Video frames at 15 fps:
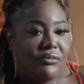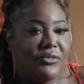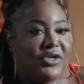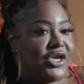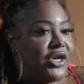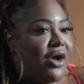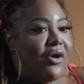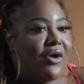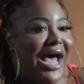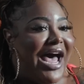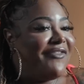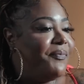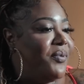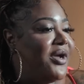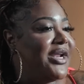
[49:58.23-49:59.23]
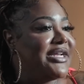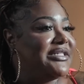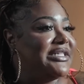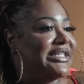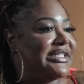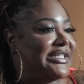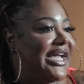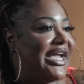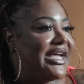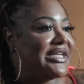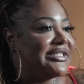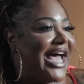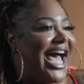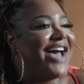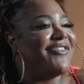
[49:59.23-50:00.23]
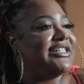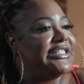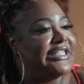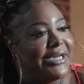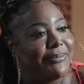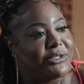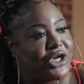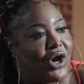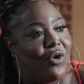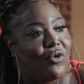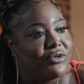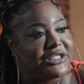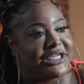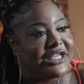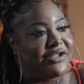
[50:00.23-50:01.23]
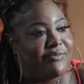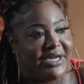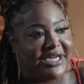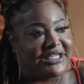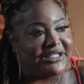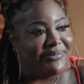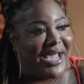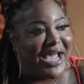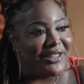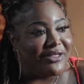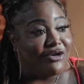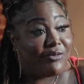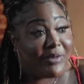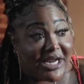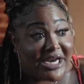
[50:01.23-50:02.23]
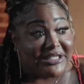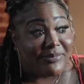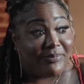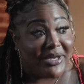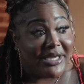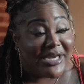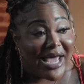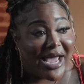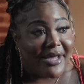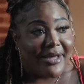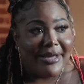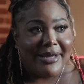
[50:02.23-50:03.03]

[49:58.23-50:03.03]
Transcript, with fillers: you know, I've put it to the test. I've tiptoed to the men's bathroom and it's been like,